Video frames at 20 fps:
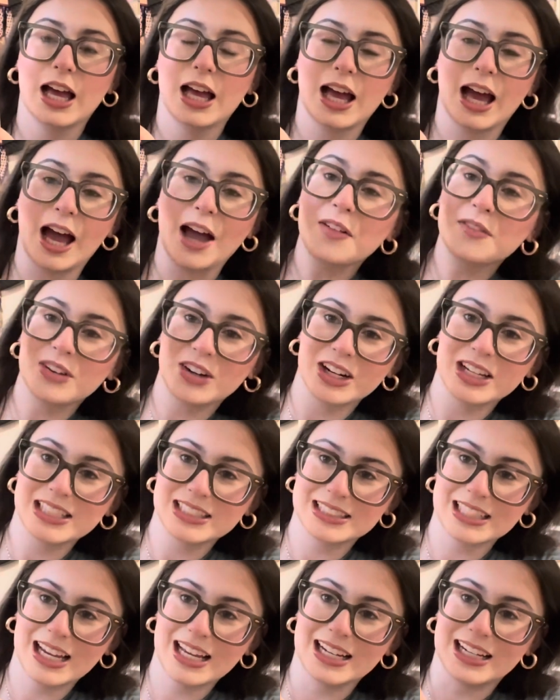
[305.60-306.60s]
I'm very
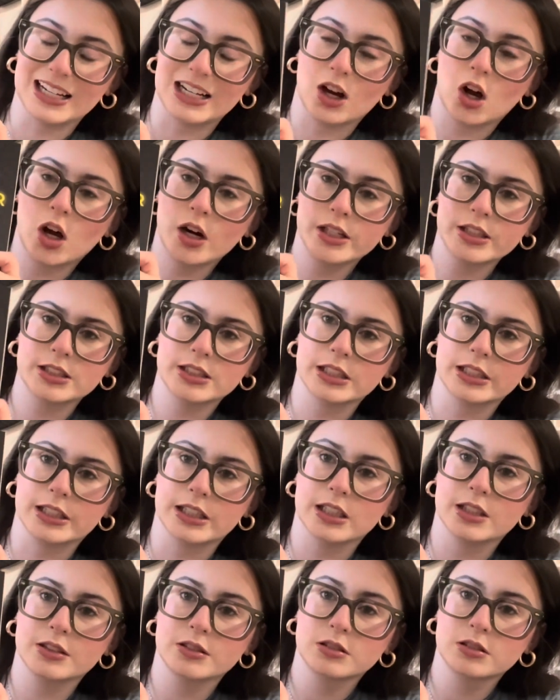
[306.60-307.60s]
excited. Honestly,
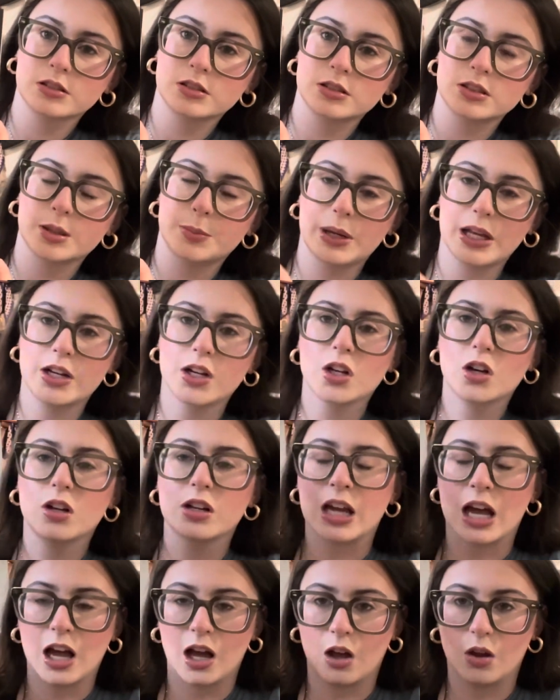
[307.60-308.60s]
depending on
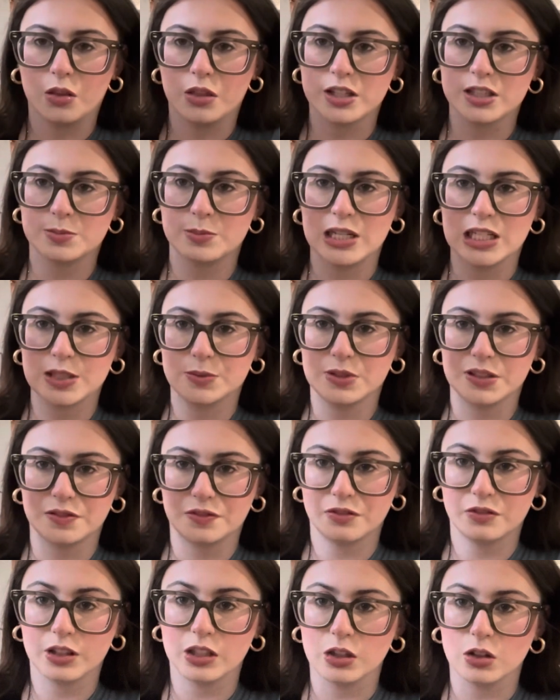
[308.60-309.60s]
how this makes me
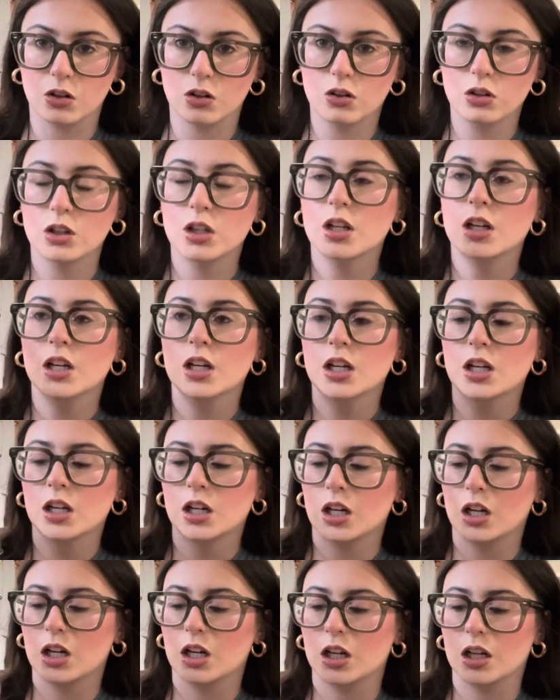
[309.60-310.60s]
feel,
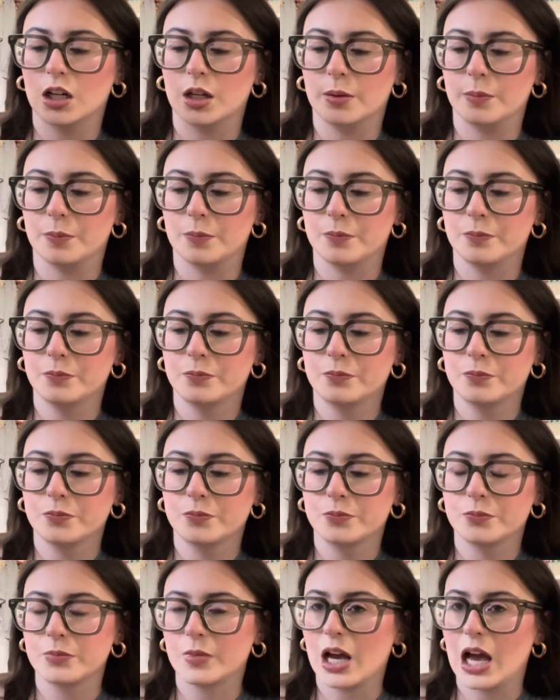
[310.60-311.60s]

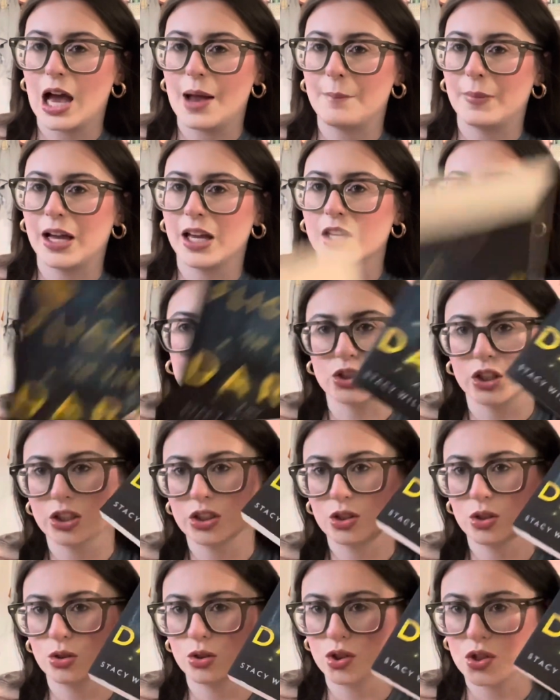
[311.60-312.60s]
I might just
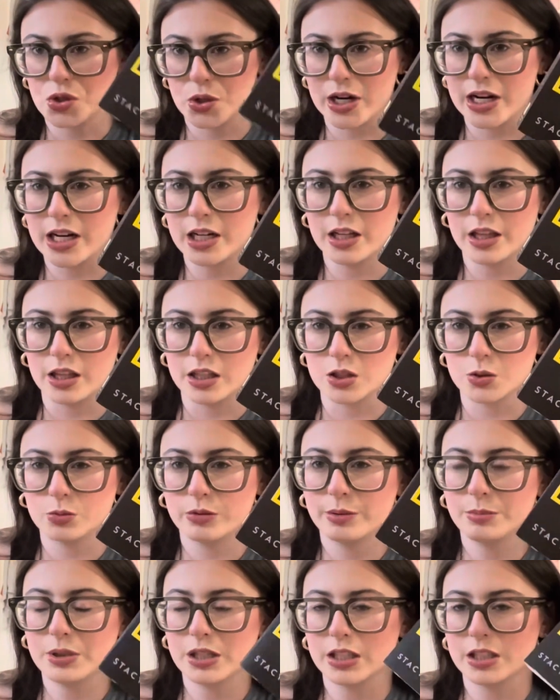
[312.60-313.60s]
go straight into this one
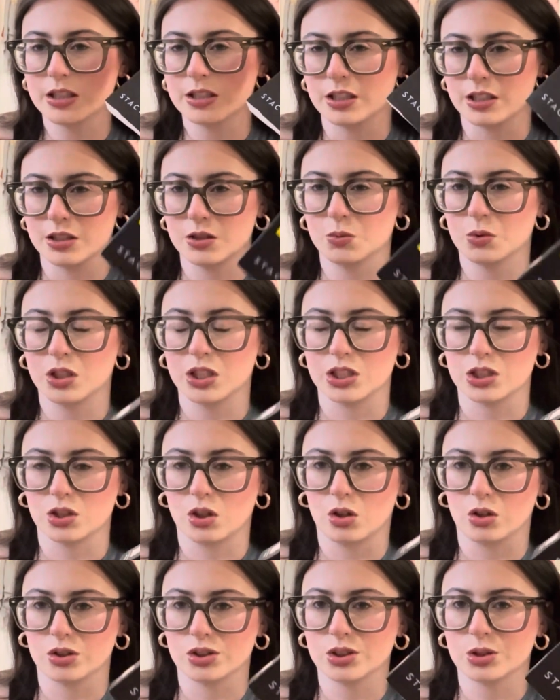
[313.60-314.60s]
because this one is
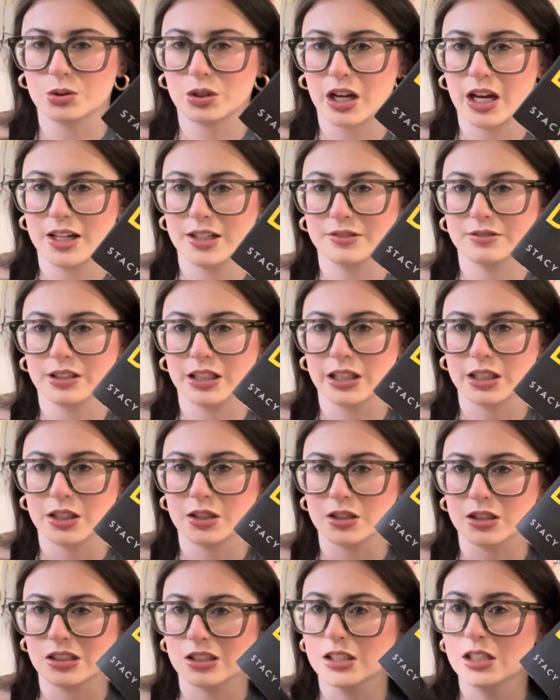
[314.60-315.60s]
also kind of like
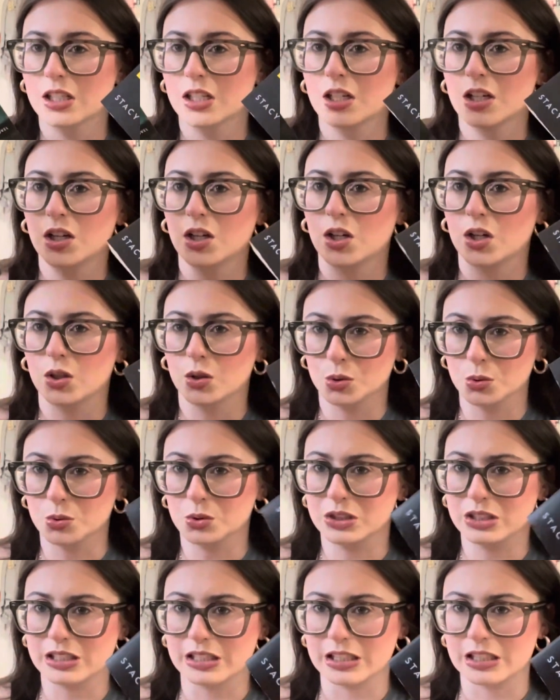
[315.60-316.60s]
a who
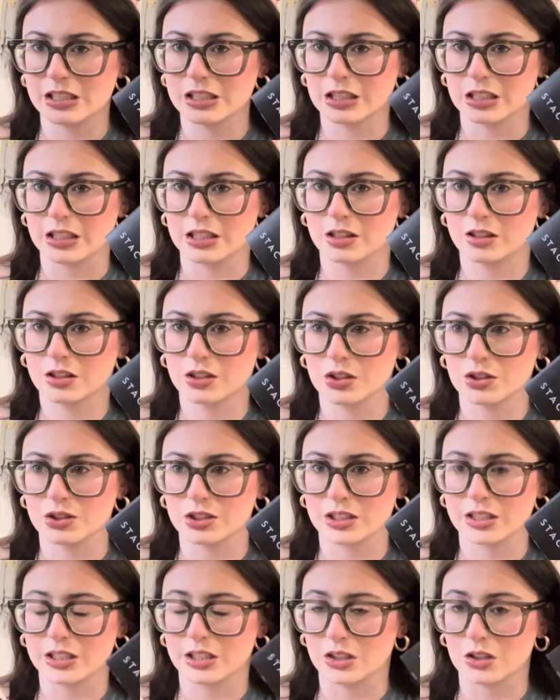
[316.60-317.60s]
did it, like there's a
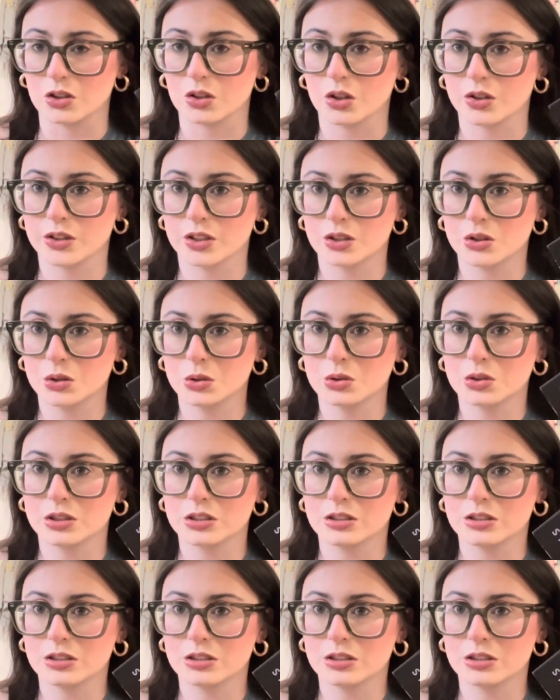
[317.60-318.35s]
killer on the loose,